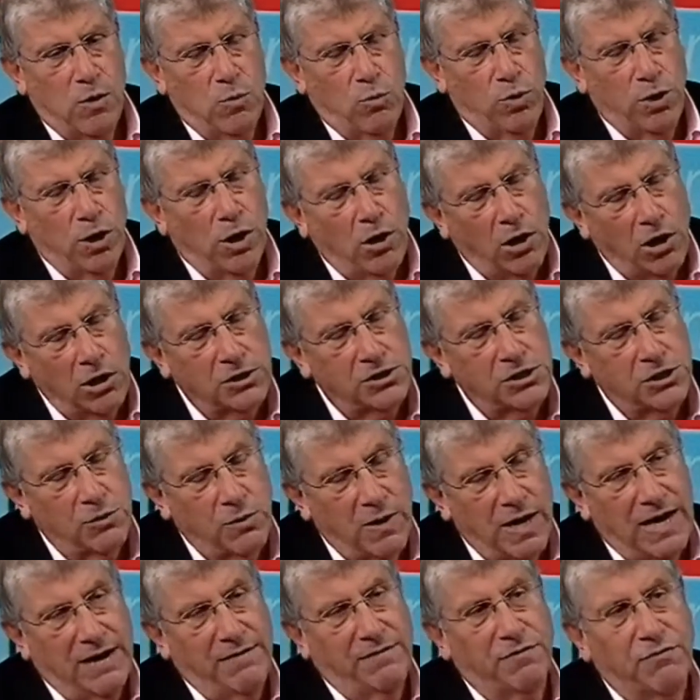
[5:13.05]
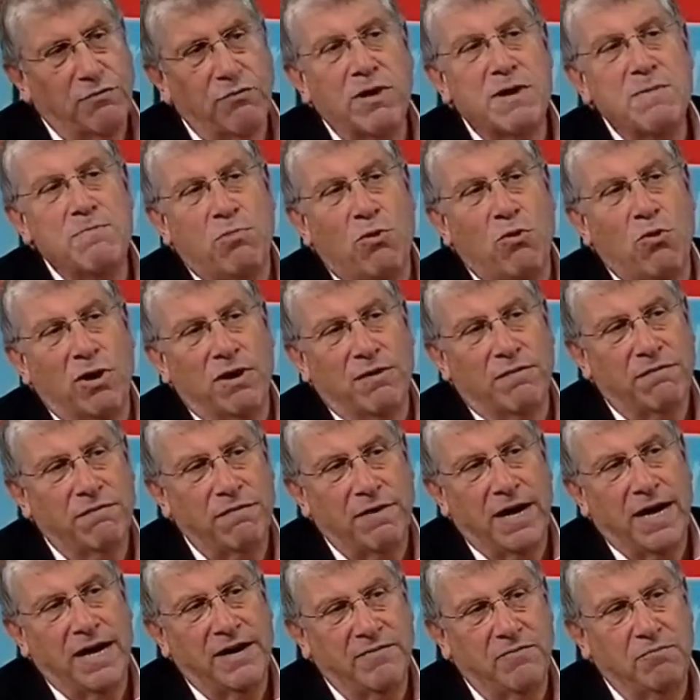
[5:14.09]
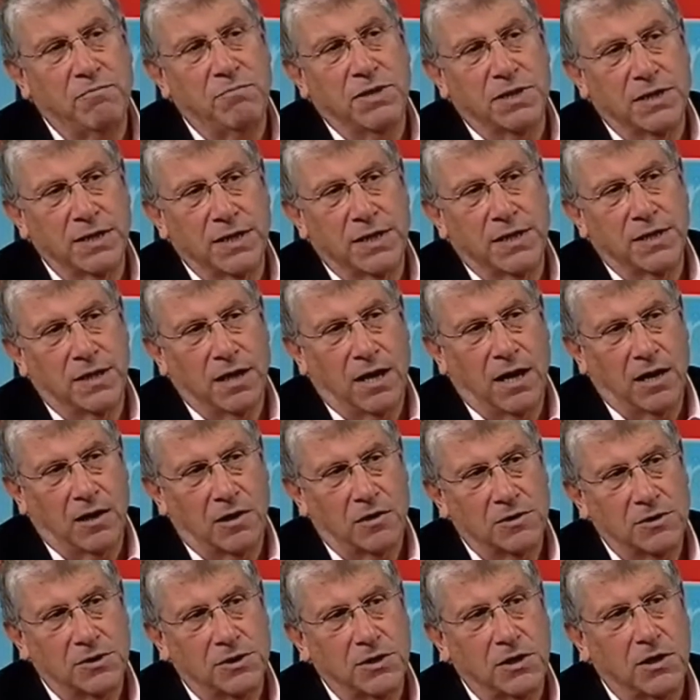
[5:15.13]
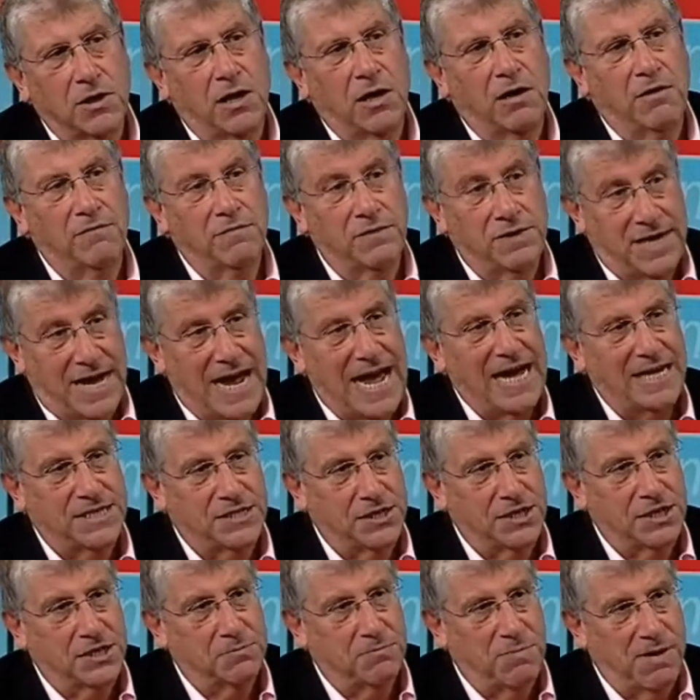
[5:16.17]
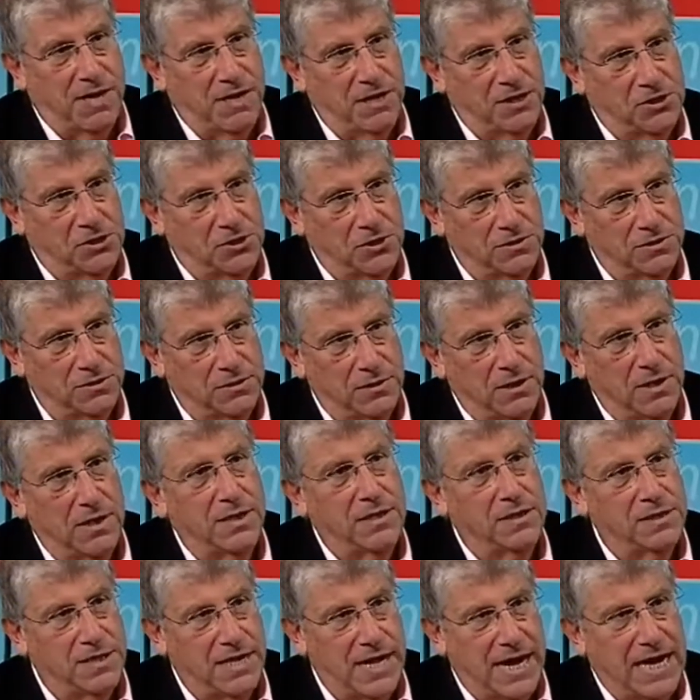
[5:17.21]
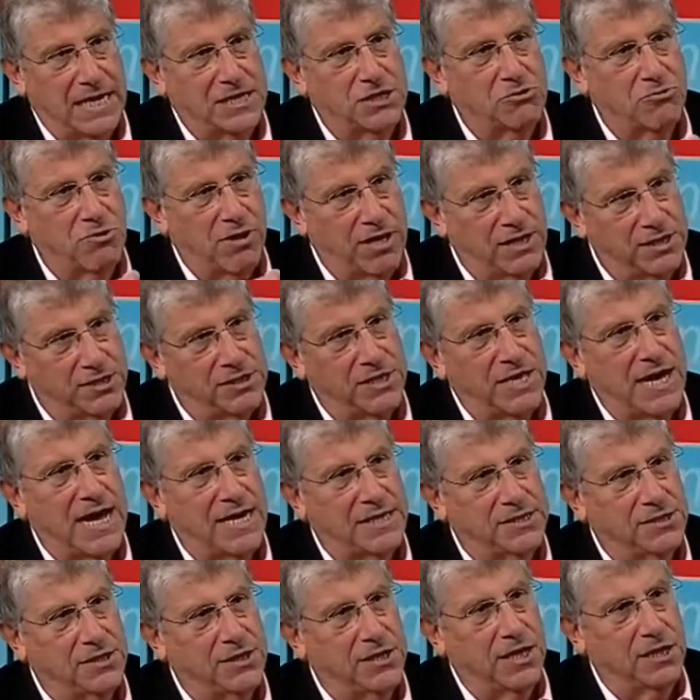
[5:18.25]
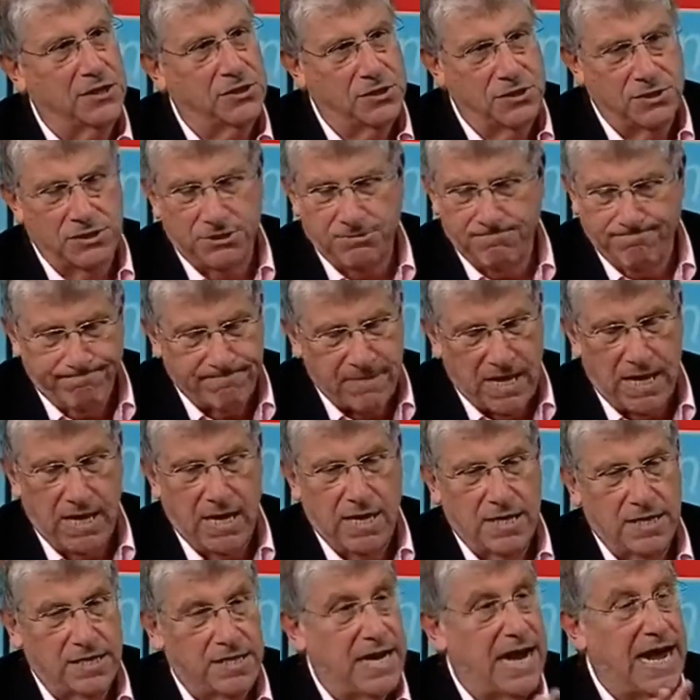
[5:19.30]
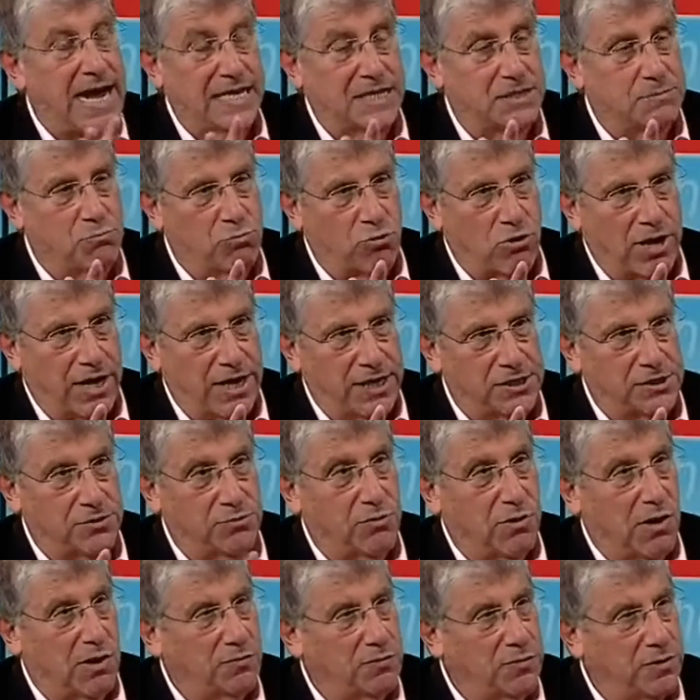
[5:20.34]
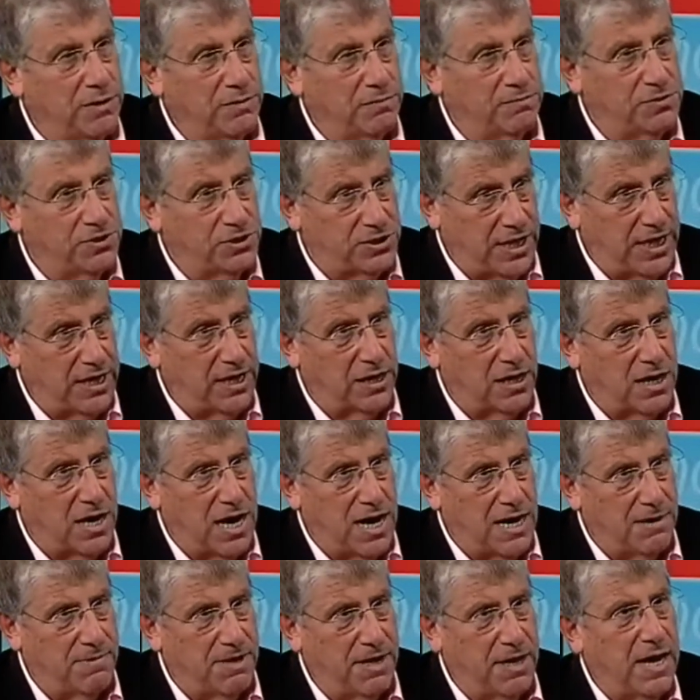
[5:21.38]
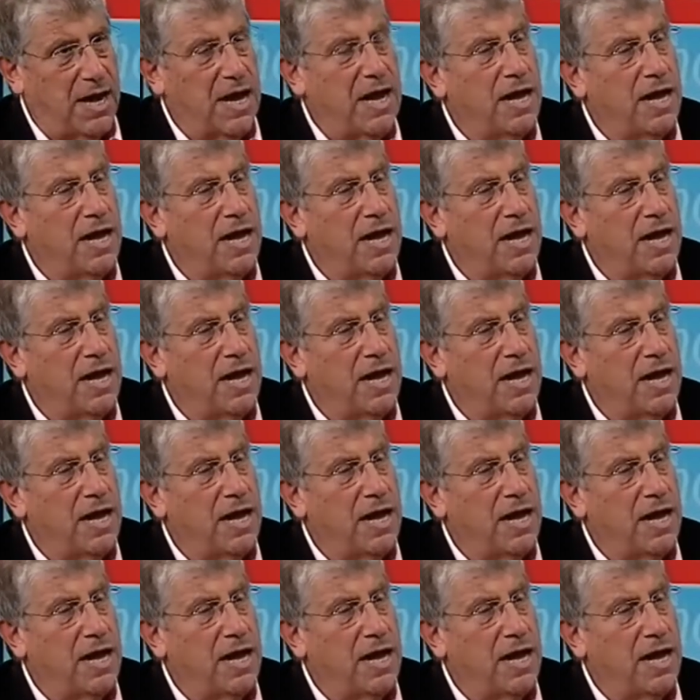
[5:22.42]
We also have $3.5 billion of tax expenditures, tax credits, tax deductions, tax breaks throughout the state economy.